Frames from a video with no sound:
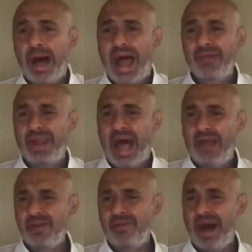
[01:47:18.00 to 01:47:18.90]
Irie,
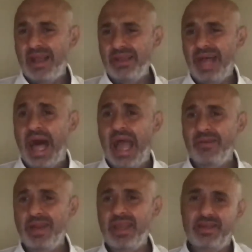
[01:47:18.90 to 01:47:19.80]
Irie, man.
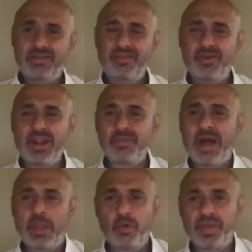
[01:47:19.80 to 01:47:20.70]
Irie, where's
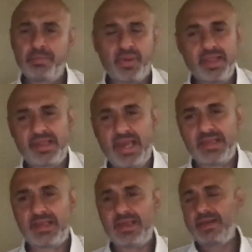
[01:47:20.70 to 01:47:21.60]
my Nubian
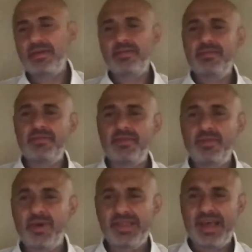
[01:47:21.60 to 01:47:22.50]
princess?
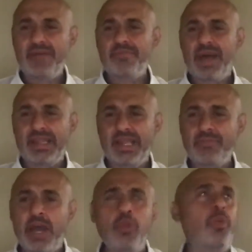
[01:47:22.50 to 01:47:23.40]
What's up, Magdani?
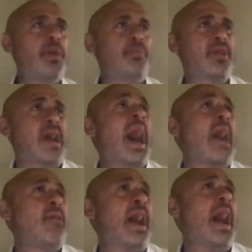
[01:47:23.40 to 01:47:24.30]
My Nubian prince,
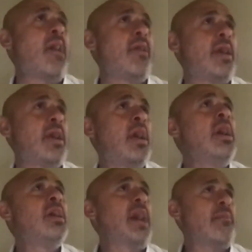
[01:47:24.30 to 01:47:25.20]
Irie, Irie.
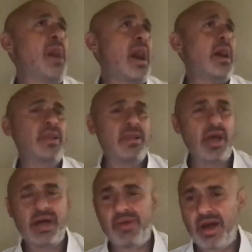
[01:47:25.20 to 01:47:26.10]
Yaman,
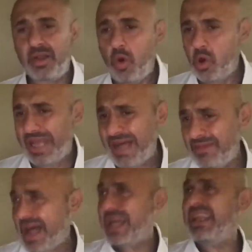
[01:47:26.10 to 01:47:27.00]
Yaman. Oh,
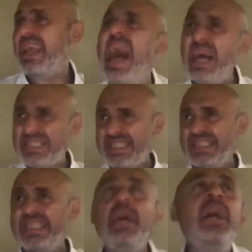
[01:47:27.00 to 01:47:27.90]
Yaman.
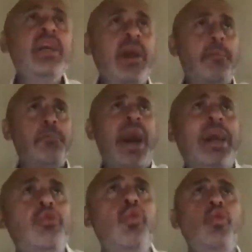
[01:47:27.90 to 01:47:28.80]
Yes. Come
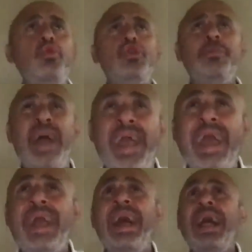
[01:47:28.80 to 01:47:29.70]
back to
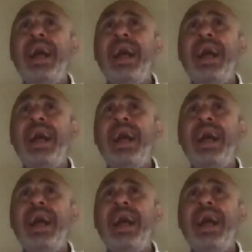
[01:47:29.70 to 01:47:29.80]
Jamaica.